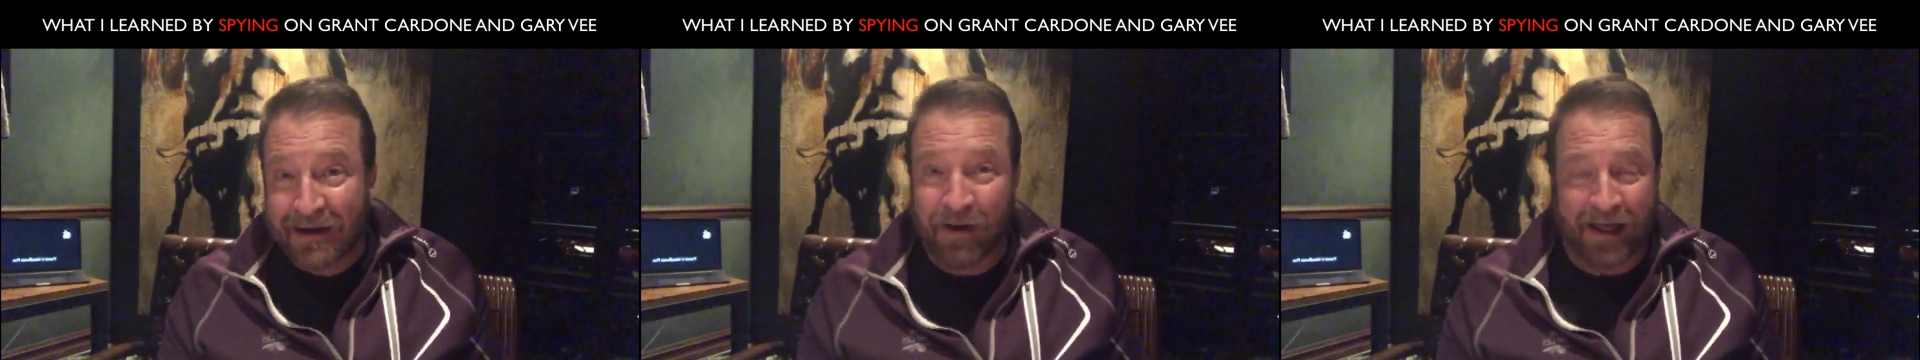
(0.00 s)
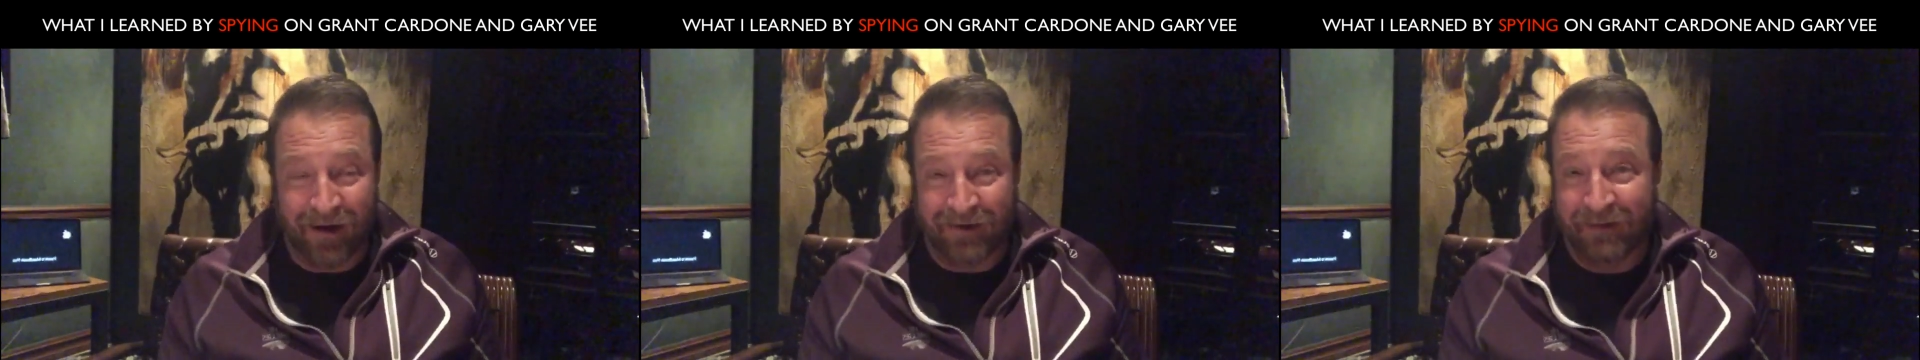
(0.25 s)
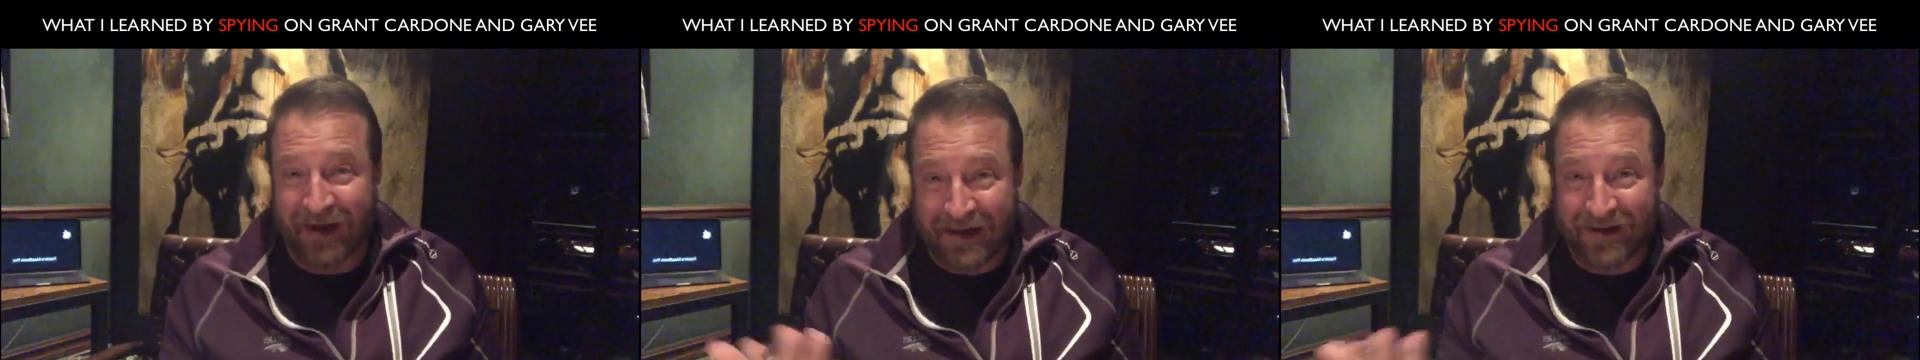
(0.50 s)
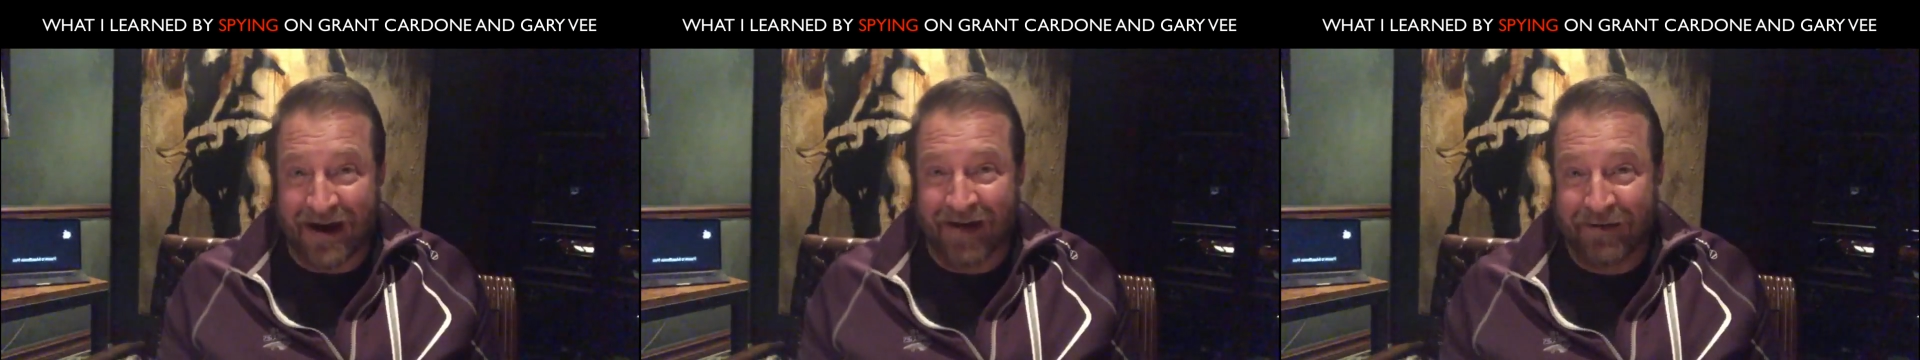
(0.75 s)
without
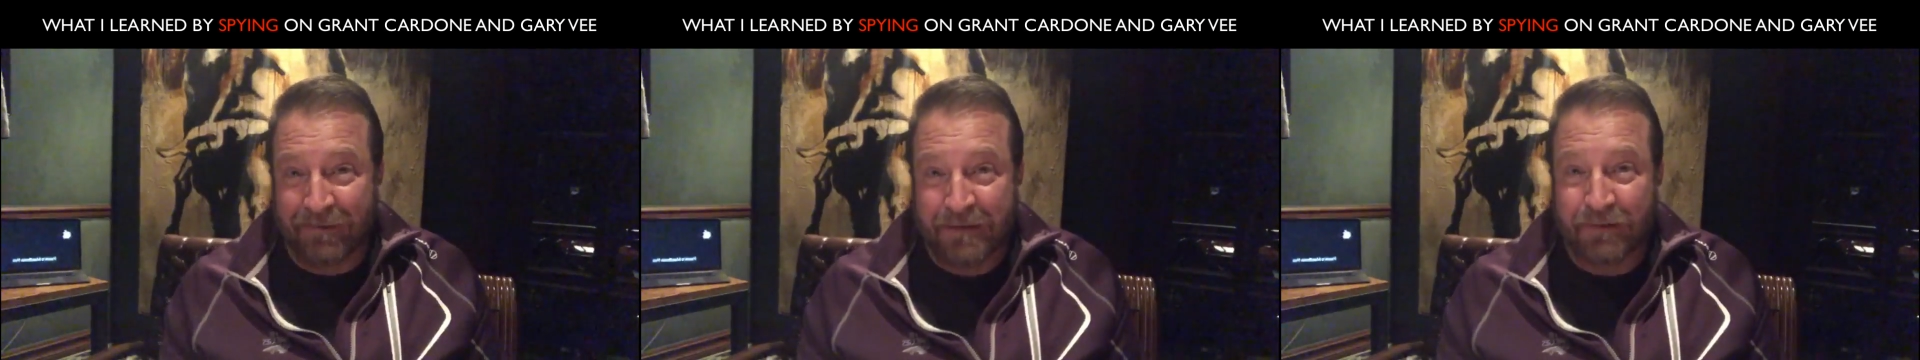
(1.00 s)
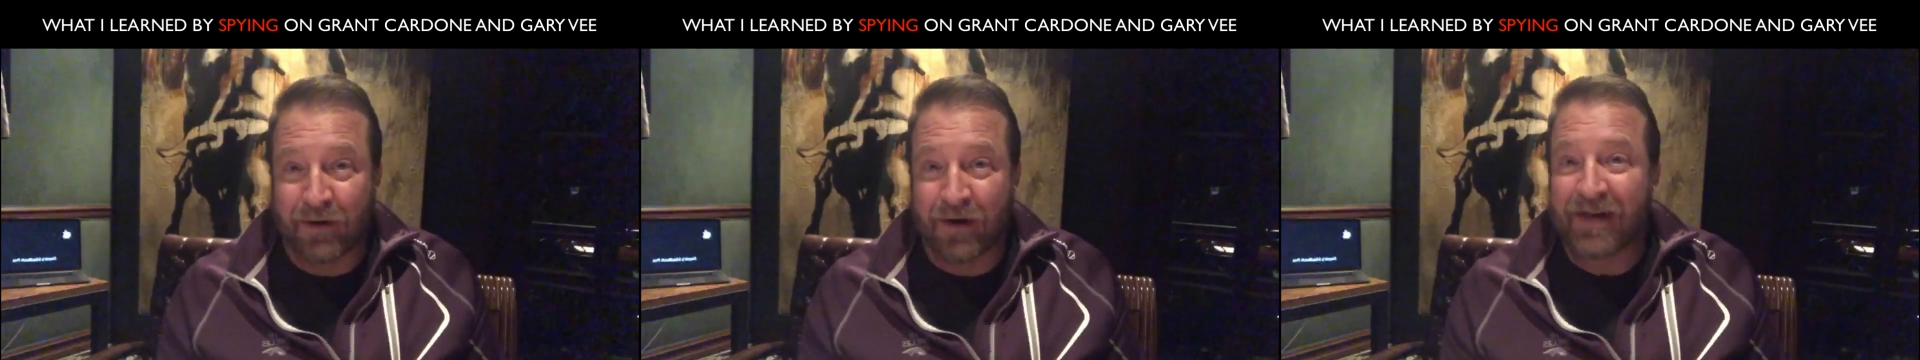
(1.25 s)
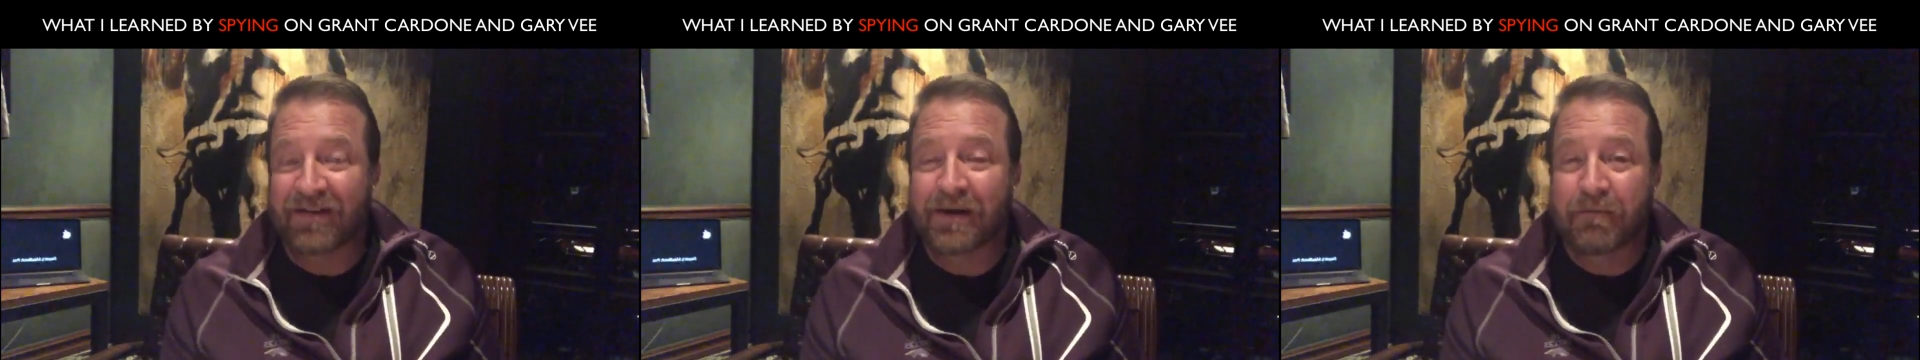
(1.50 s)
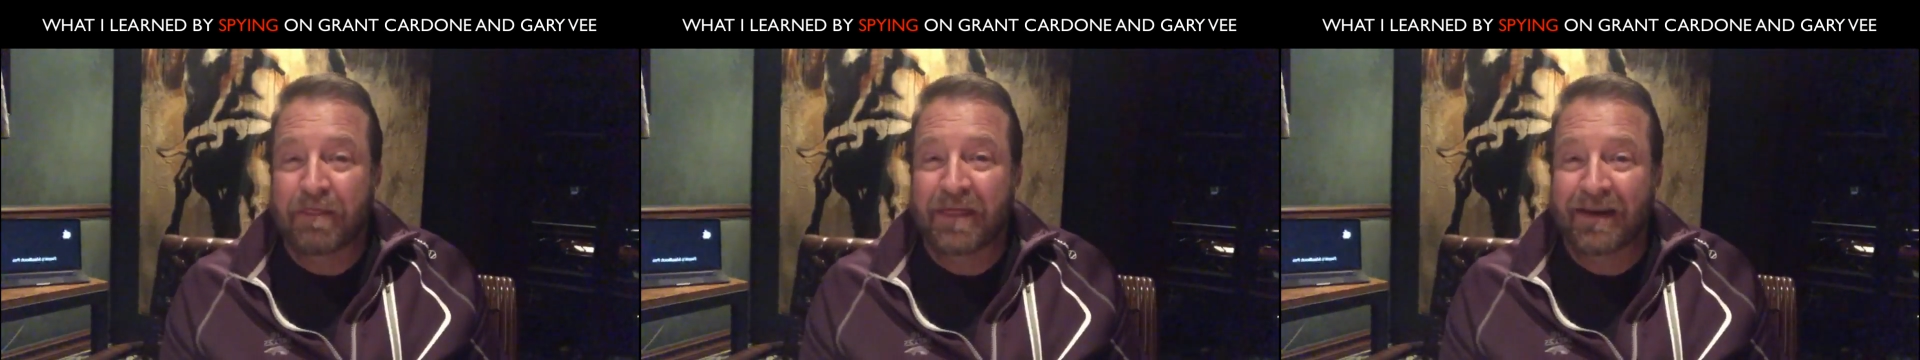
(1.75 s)
driving people crazy,